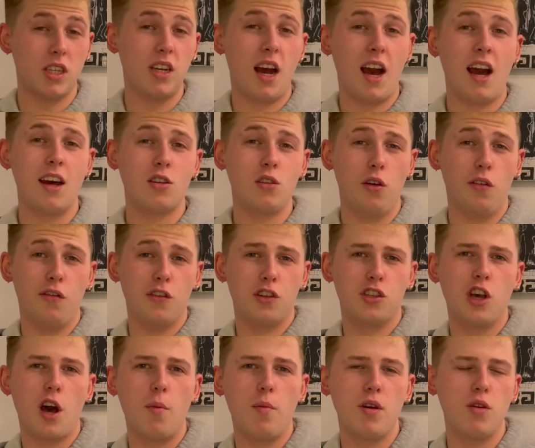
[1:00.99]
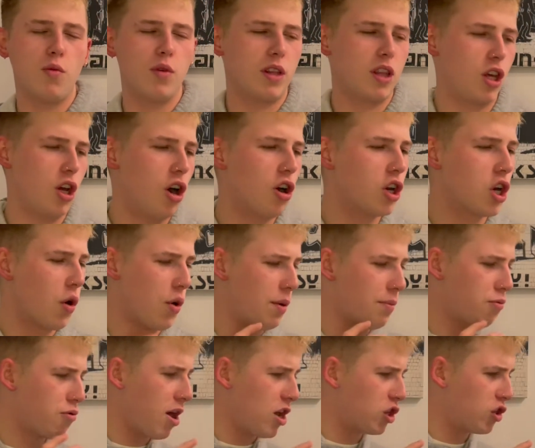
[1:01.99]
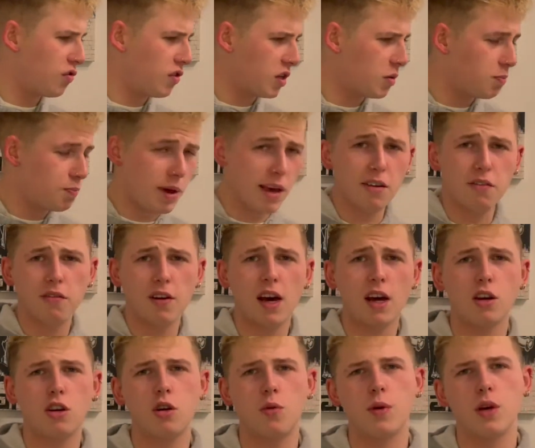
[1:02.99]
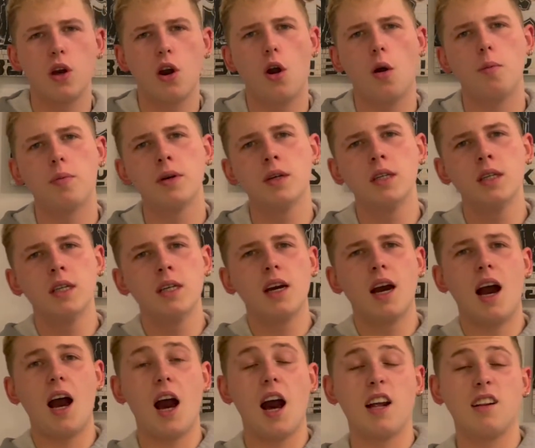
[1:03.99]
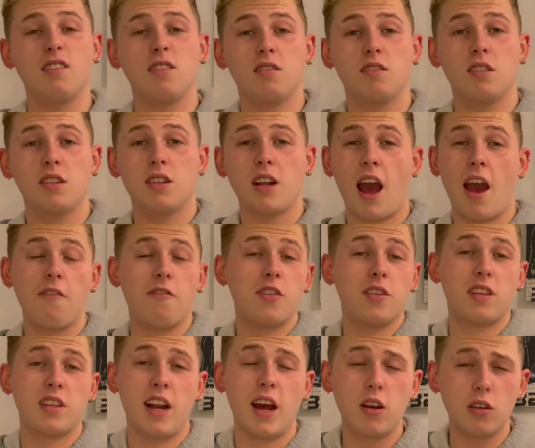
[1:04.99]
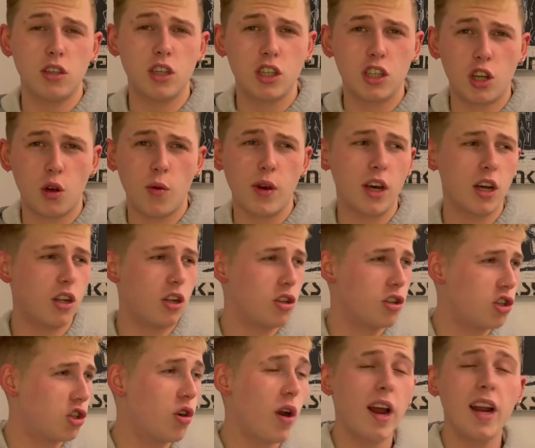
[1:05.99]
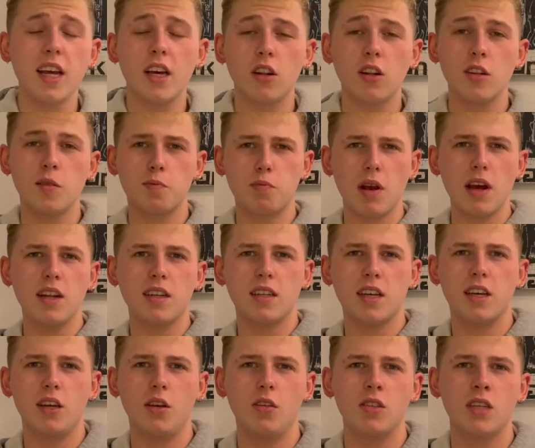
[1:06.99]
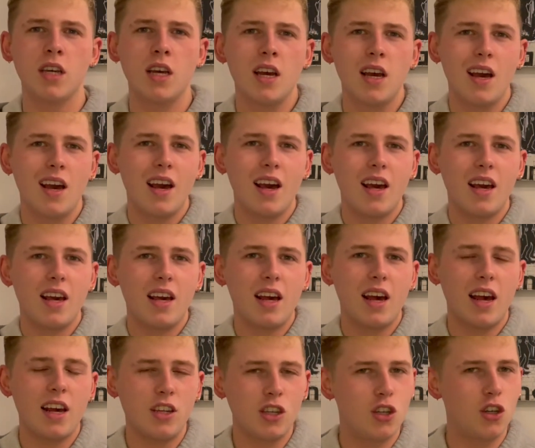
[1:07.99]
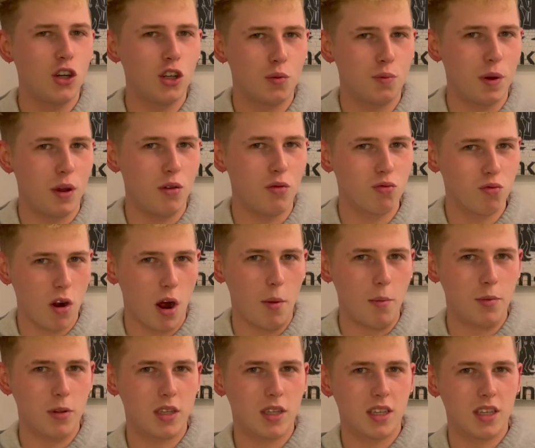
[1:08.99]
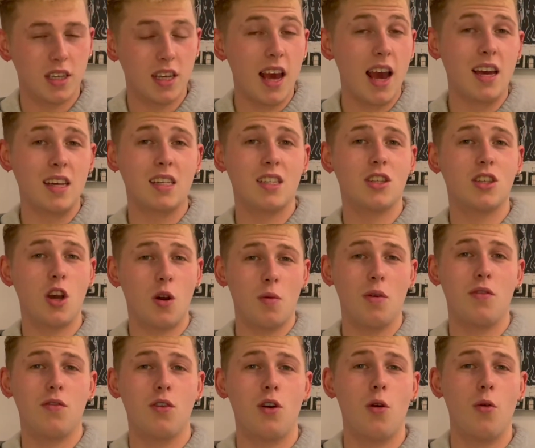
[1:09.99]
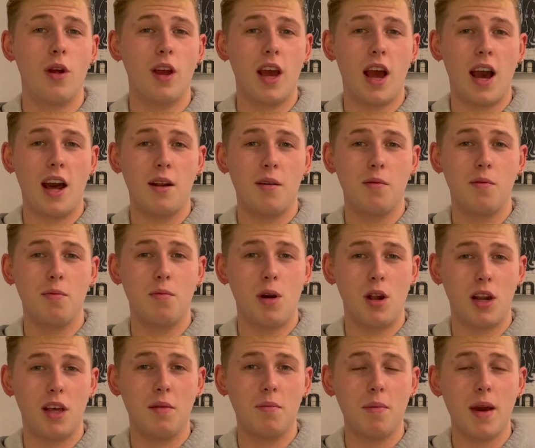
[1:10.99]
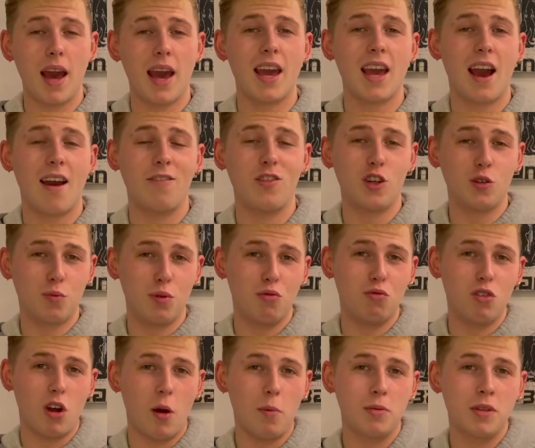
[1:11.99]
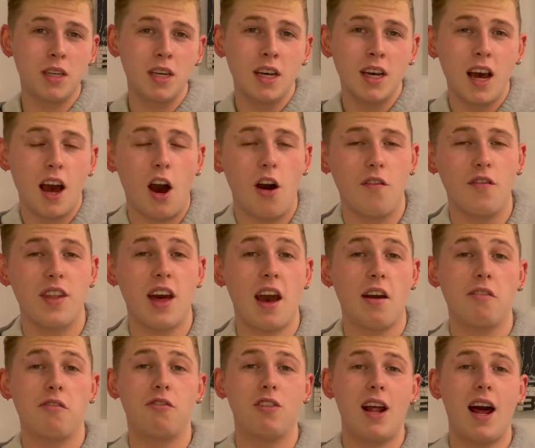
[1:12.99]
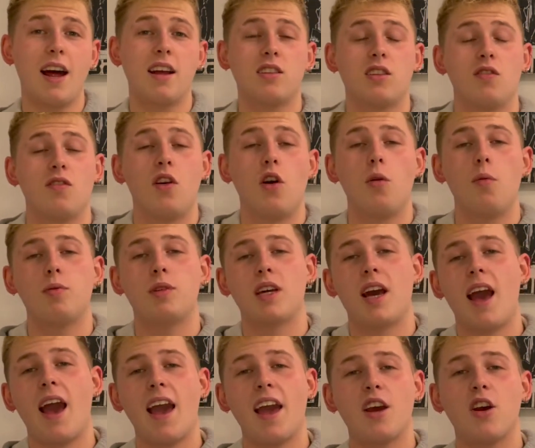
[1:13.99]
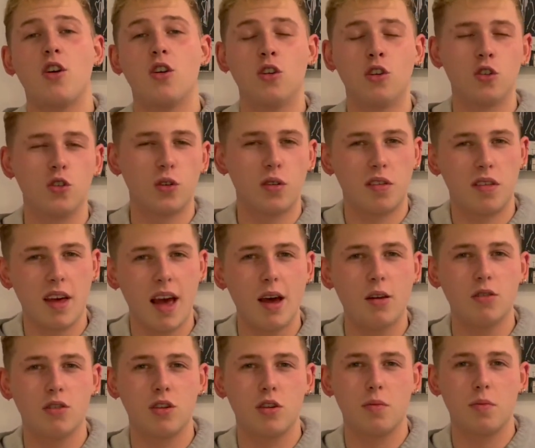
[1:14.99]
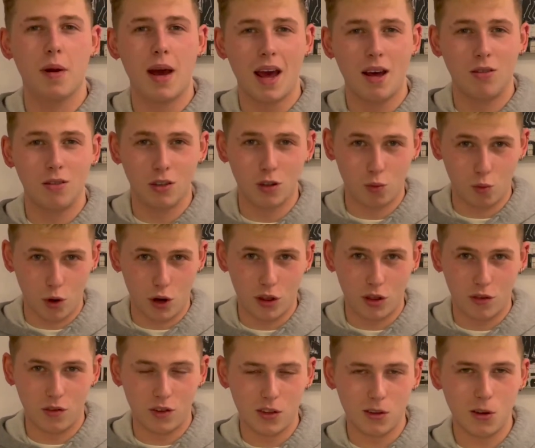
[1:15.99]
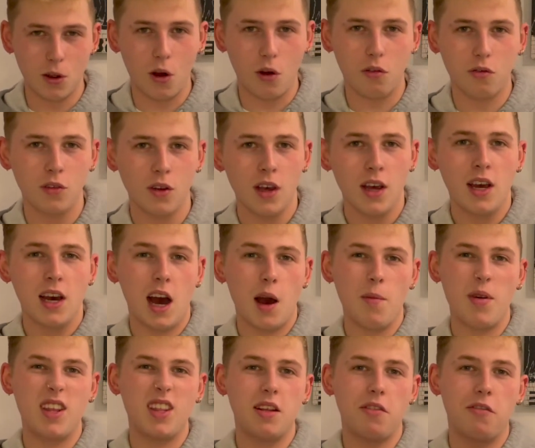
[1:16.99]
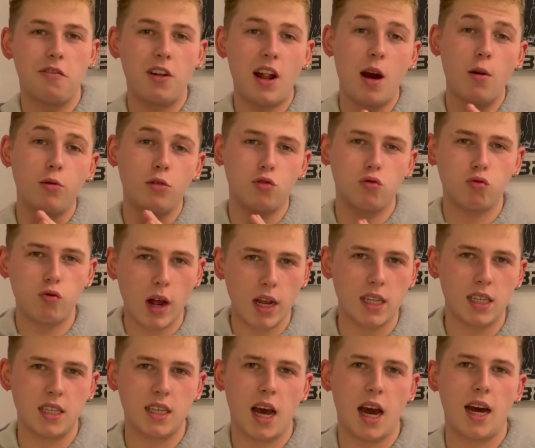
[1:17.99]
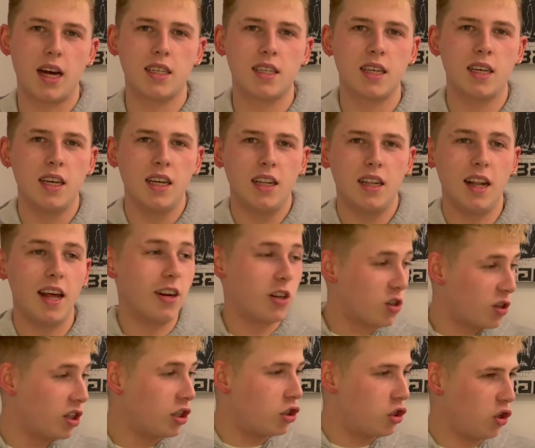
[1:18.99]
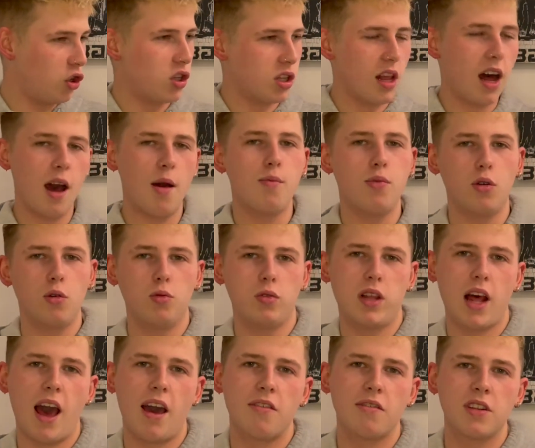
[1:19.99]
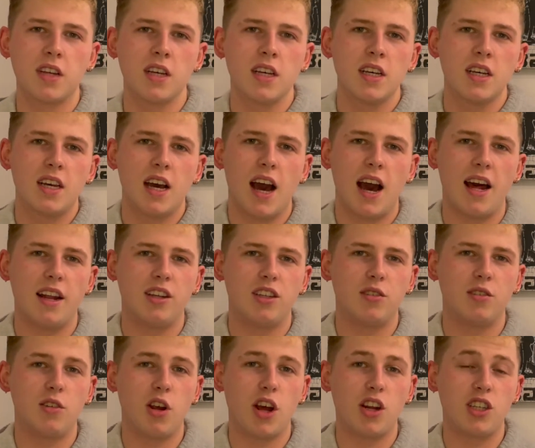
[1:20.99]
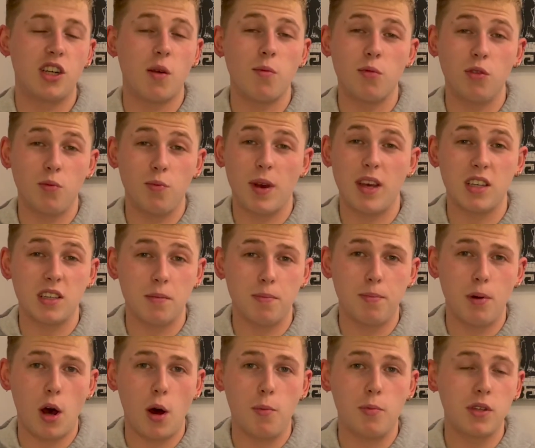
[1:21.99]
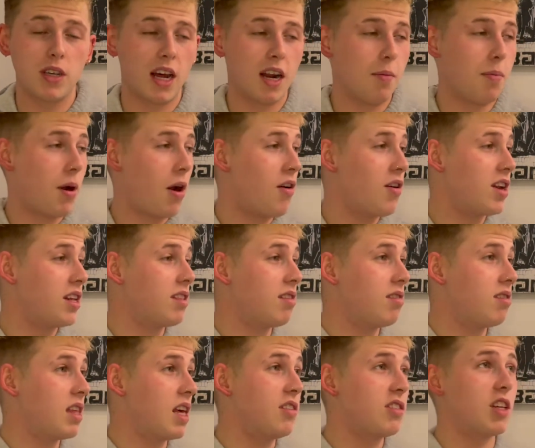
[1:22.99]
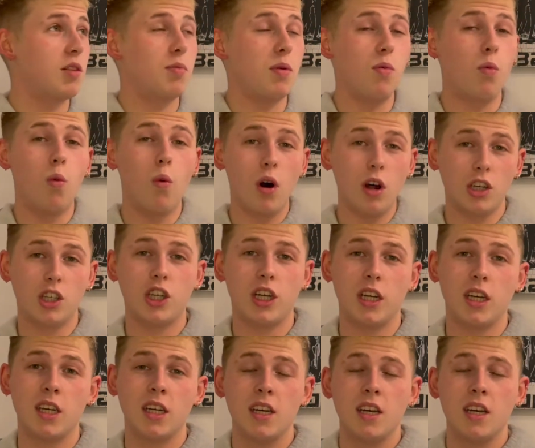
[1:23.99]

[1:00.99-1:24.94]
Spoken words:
hard enough for Tommy, with the ongoing pressure of this big fight coming up and everything else he's doing, all his training, all his brand deals, it's just been robbed. Yes, Tommy Fury and Molly May have just been robbed on their flat of up to £800,000 worth of stuff. I mean, the flat was ransacked, literally just light bulbs left and general bits and bobs. And apparently the thieves have been watching